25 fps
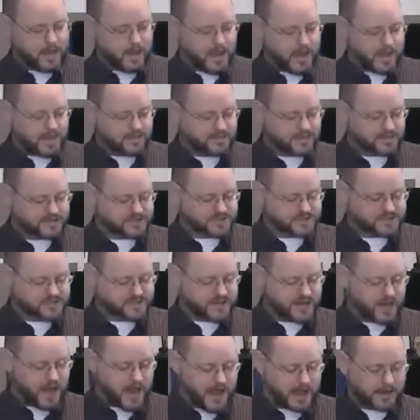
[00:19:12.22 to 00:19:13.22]
And this is
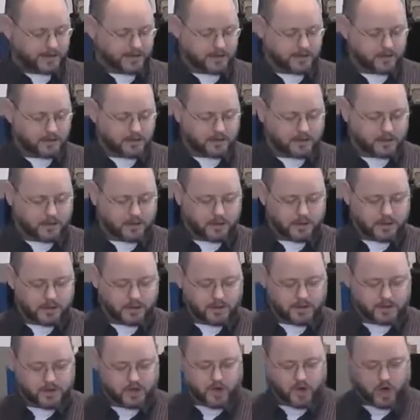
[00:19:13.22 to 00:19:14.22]
not
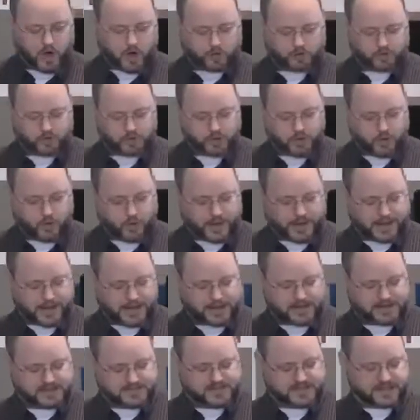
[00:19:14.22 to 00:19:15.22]
your own doing,
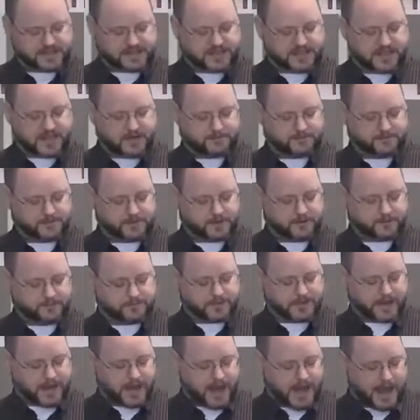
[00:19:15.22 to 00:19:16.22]
it is the gift
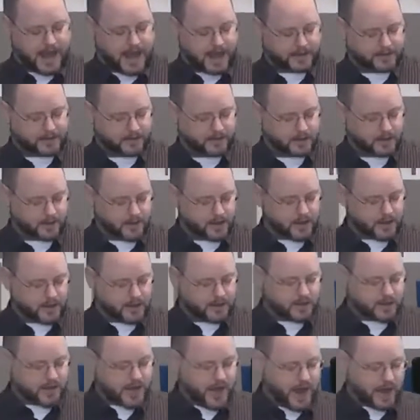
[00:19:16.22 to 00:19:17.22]
of God,
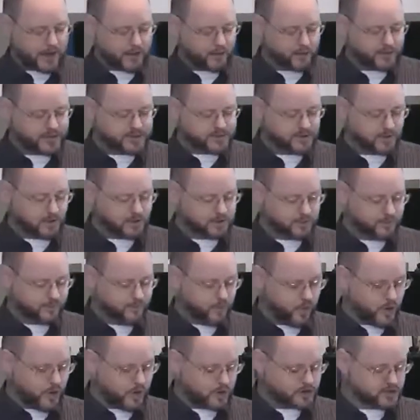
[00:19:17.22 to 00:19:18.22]
not a result of
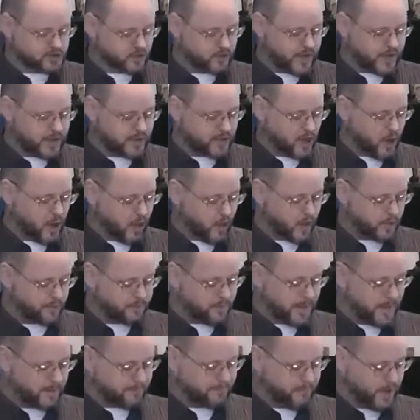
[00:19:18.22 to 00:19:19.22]
work, so that no one
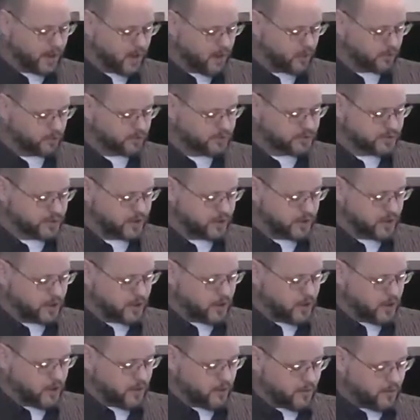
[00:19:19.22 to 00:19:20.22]
may boast.
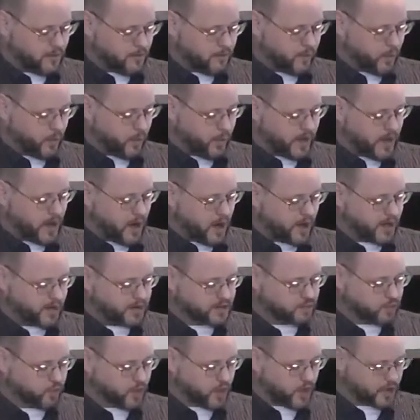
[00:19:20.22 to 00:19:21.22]
For we are
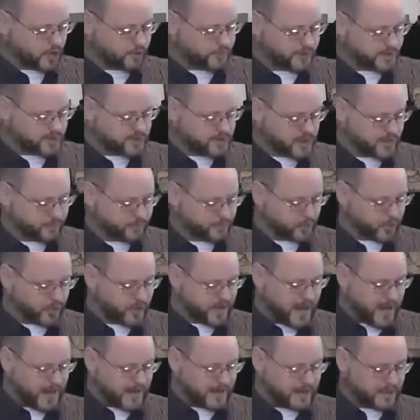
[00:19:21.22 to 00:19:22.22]
his workmanship,
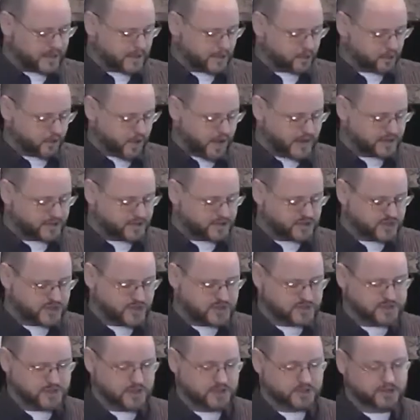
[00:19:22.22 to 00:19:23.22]
created in Christ
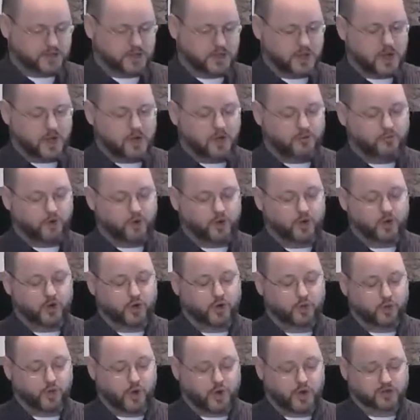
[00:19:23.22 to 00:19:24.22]
Jesus for
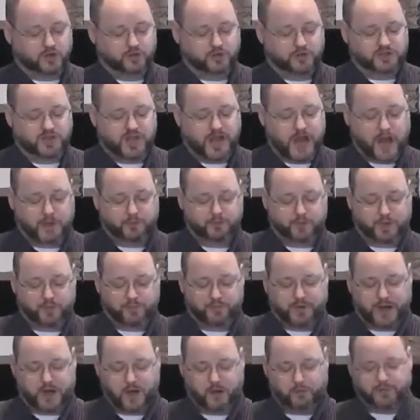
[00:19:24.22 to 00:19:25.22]
good works which God
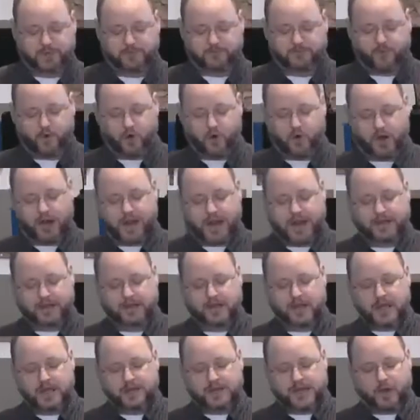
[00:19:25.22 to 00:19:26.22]
prepared
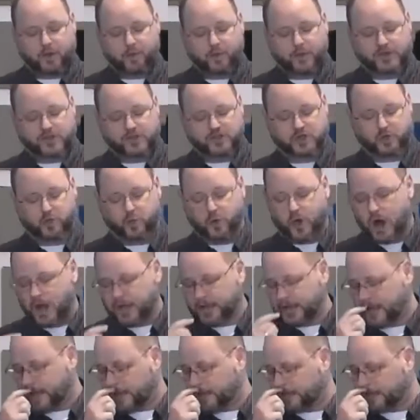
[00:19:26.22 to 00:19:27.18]
beforehand that we should walk